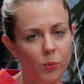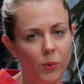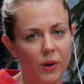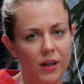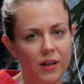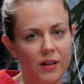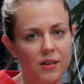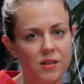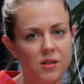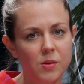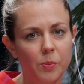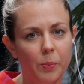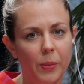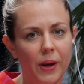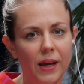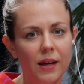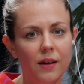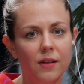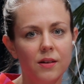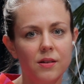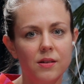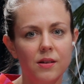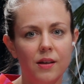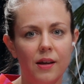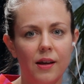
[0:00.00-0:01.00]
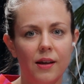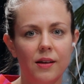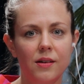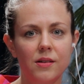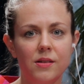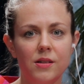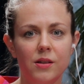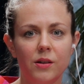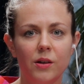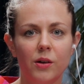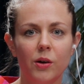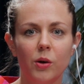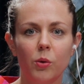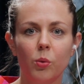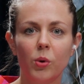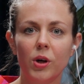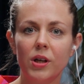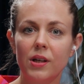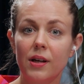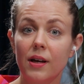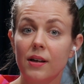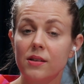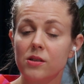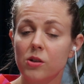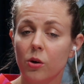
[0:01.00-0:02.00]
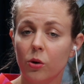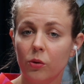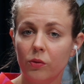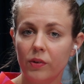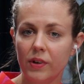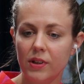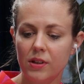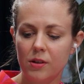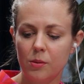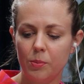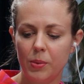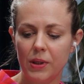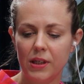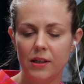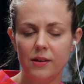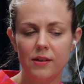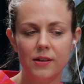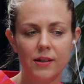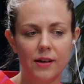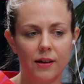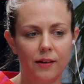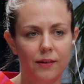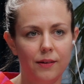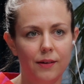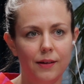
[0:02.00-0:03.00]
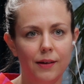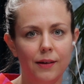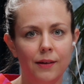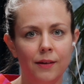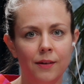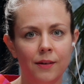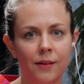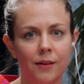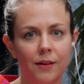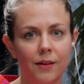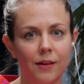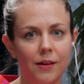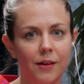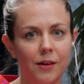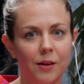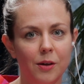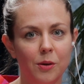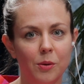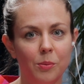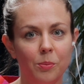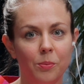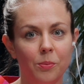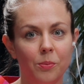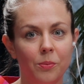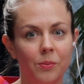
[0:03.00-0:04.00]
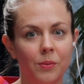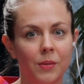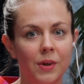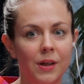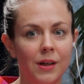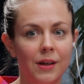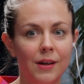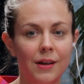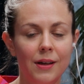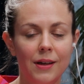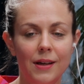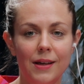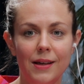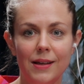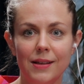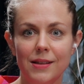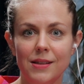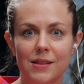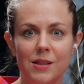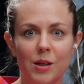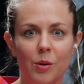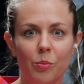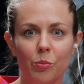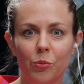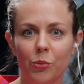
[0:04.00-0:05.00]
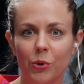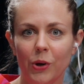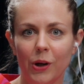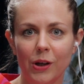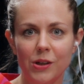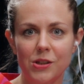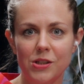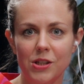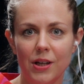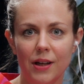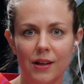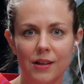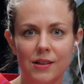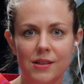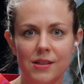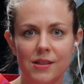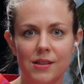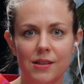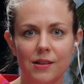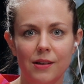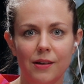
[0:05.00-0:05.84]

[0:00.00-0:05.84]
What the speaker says: expect, and what has already been done in some projects,